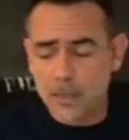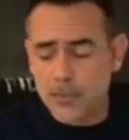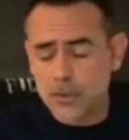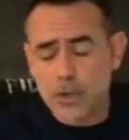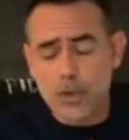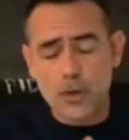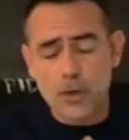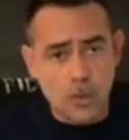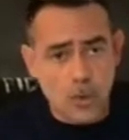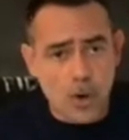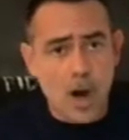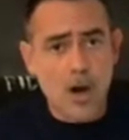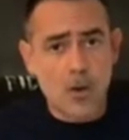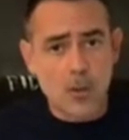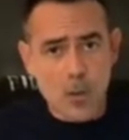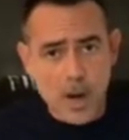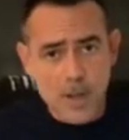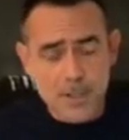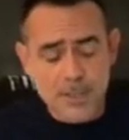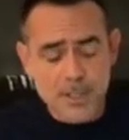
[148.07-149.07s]
through our
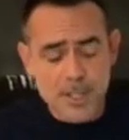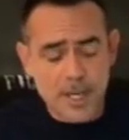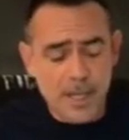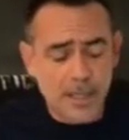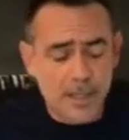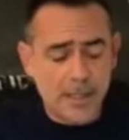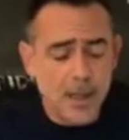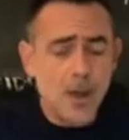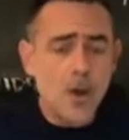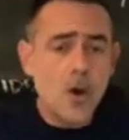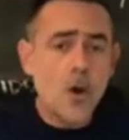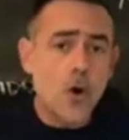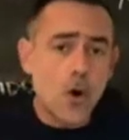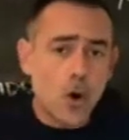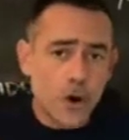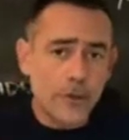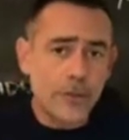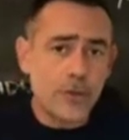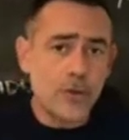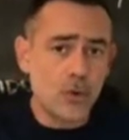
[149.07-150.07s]
website
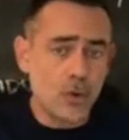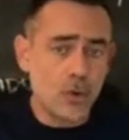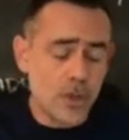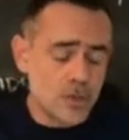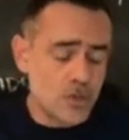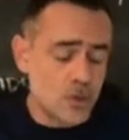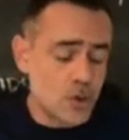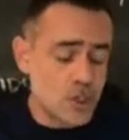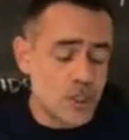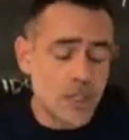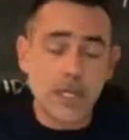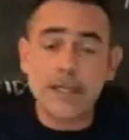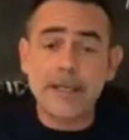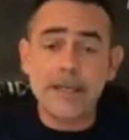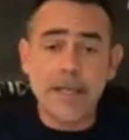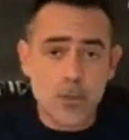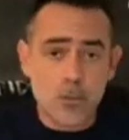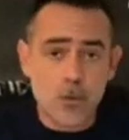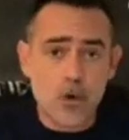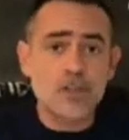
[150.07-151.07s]
or through the social
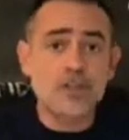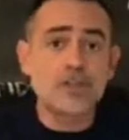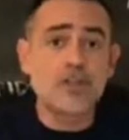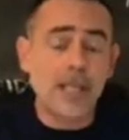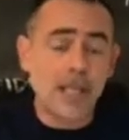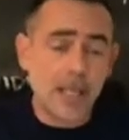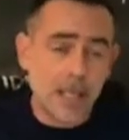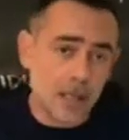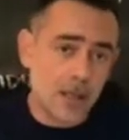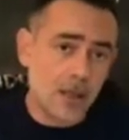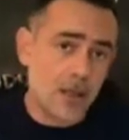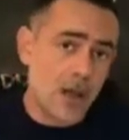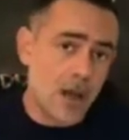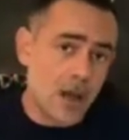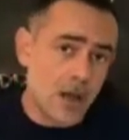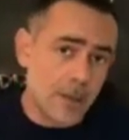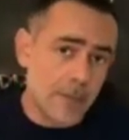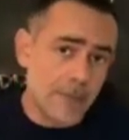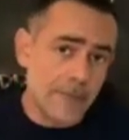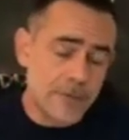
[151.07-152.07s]
networks. They can
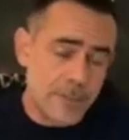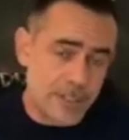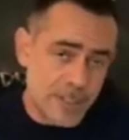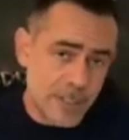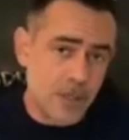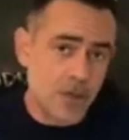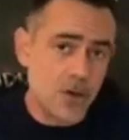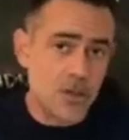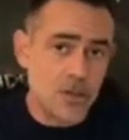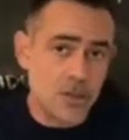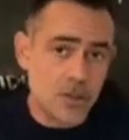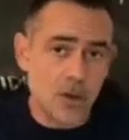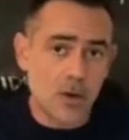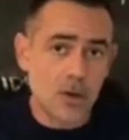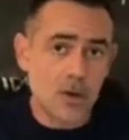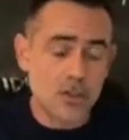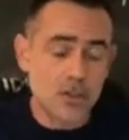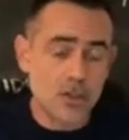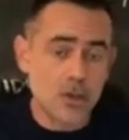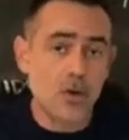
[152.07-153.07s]
see us
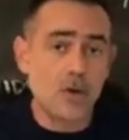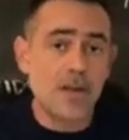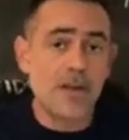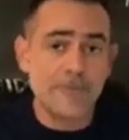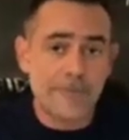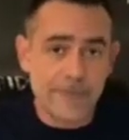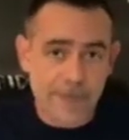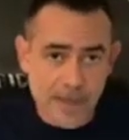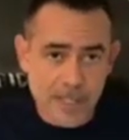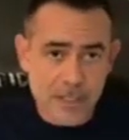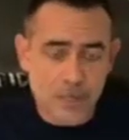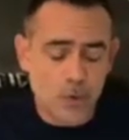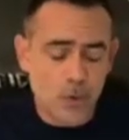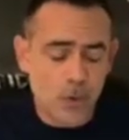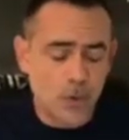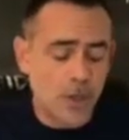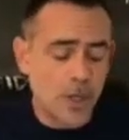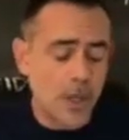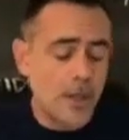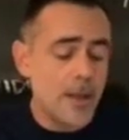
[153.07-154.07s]
also in
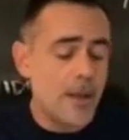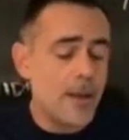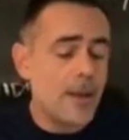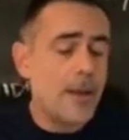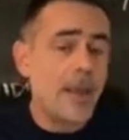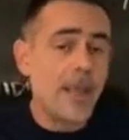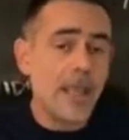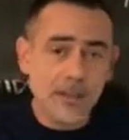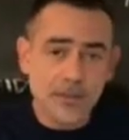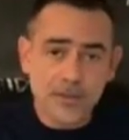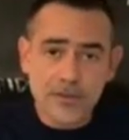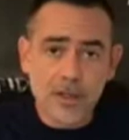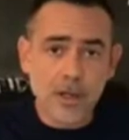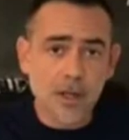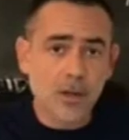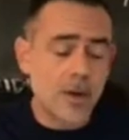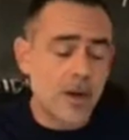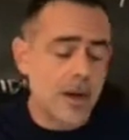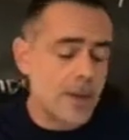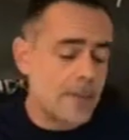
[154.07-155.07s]
Facebook,
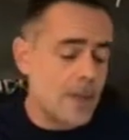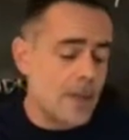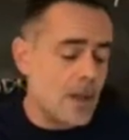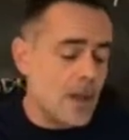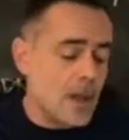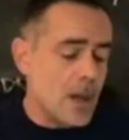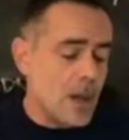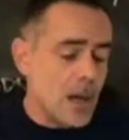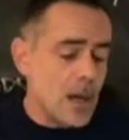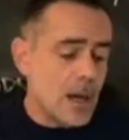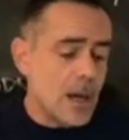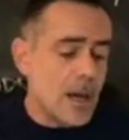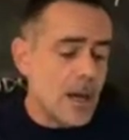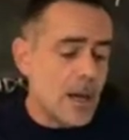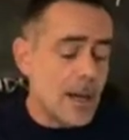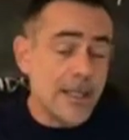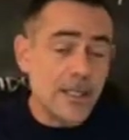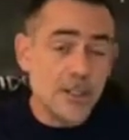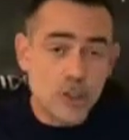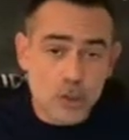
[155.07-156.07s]
Instagram,
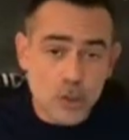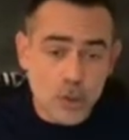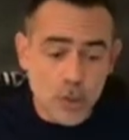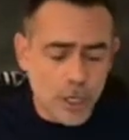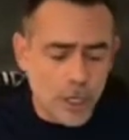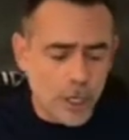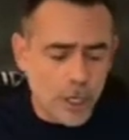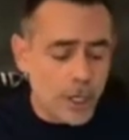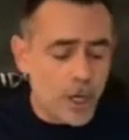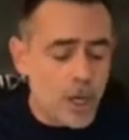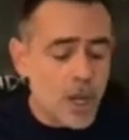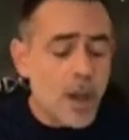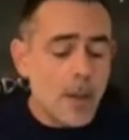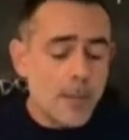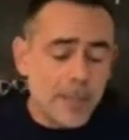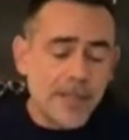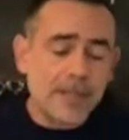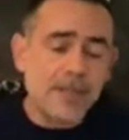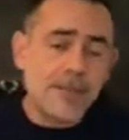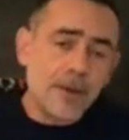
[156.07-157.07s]
and Twitter.
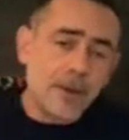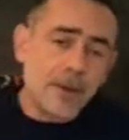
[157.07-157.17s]
But